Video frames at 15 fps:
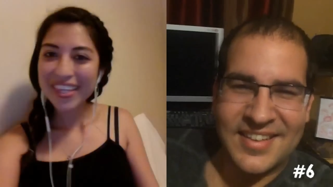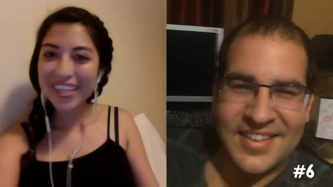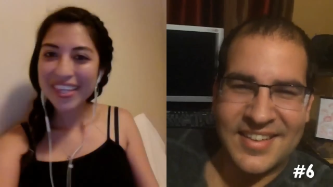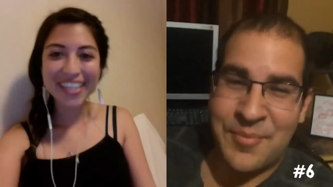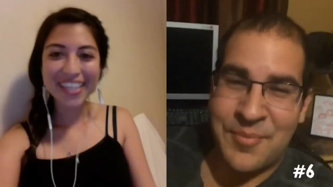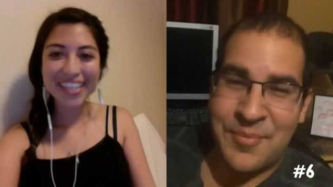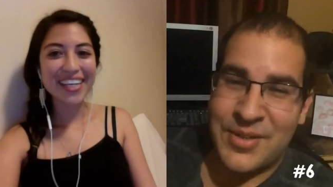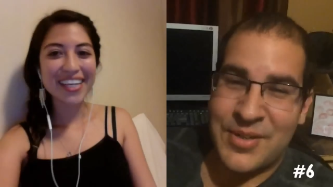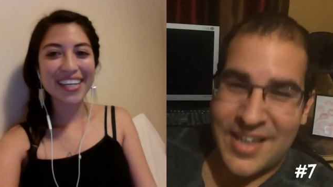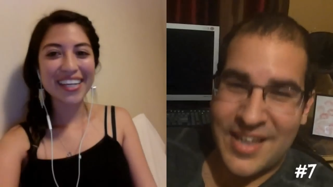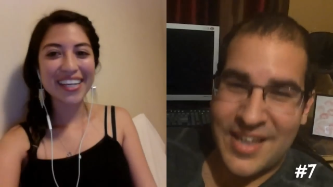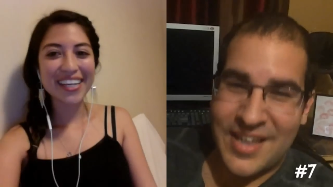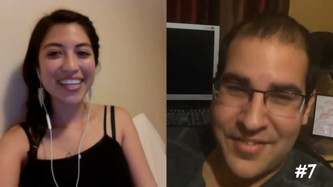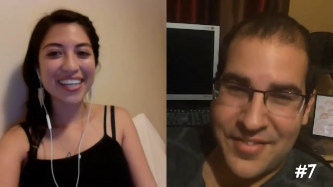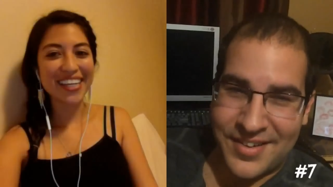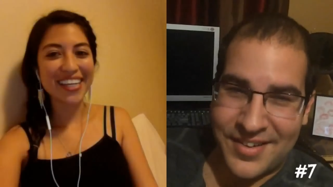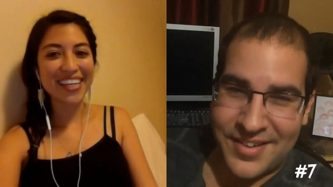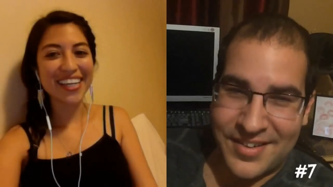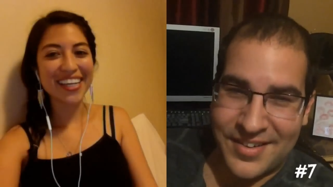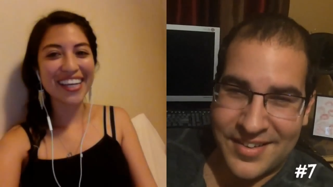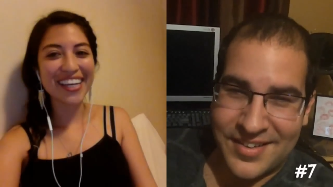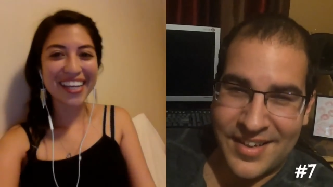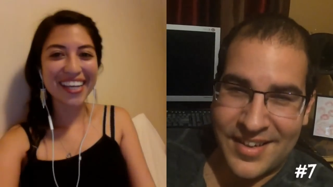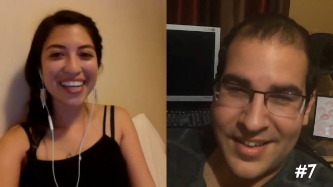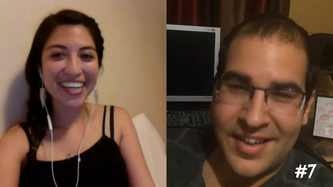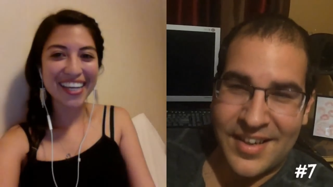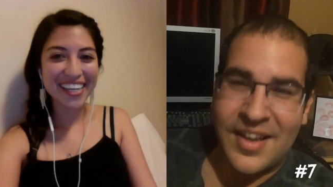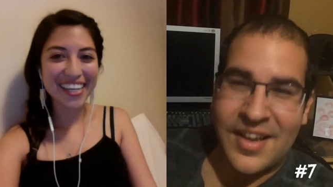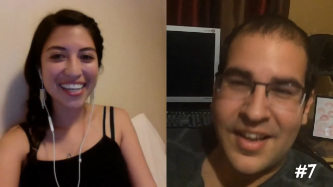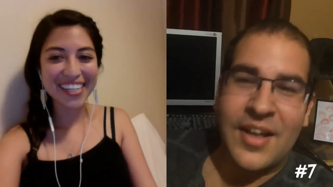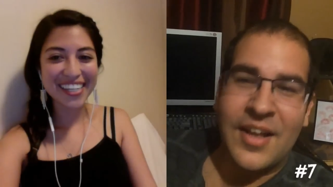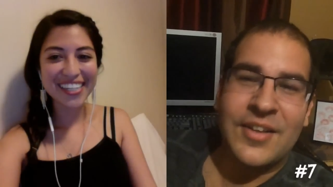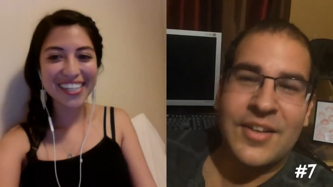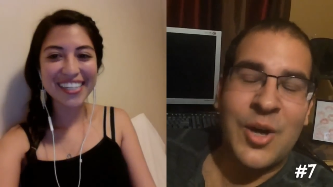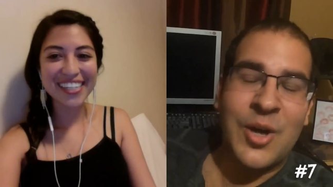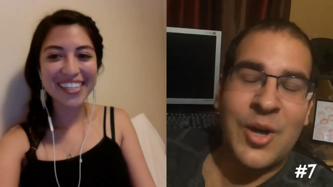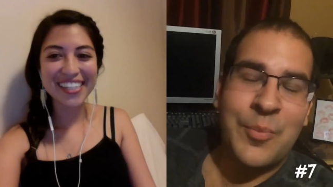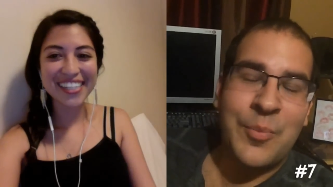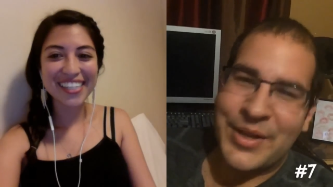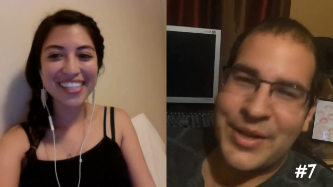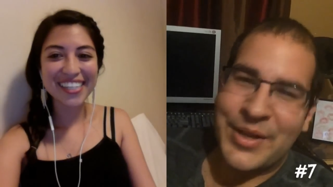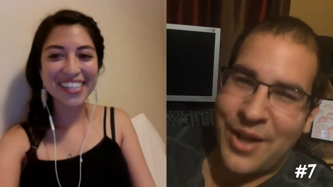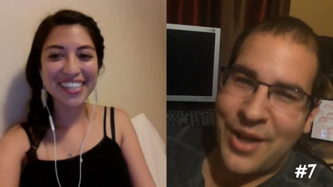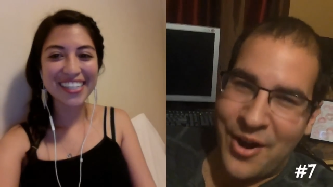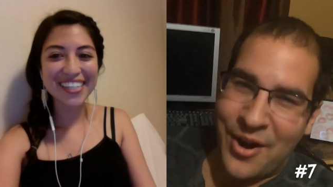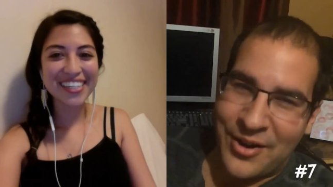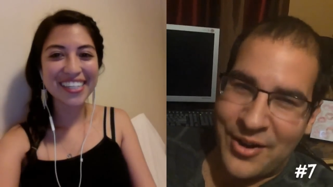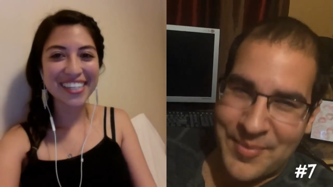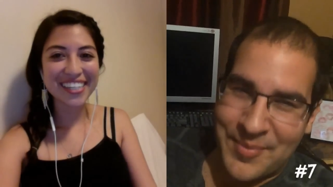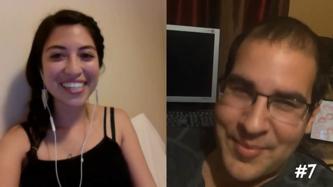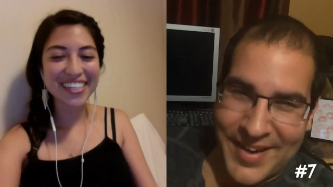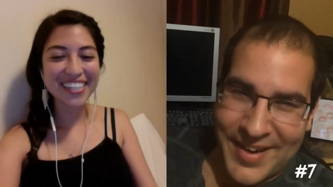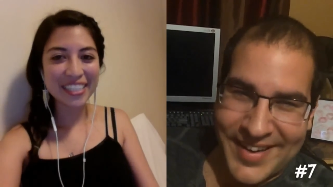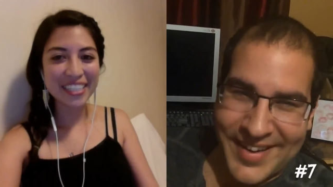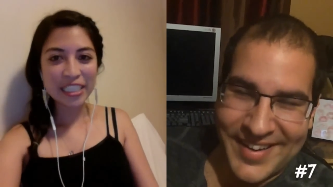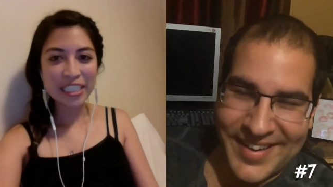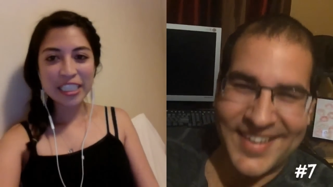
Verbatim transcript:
Speaker 1: Number seven, don't breathe hard on your mic.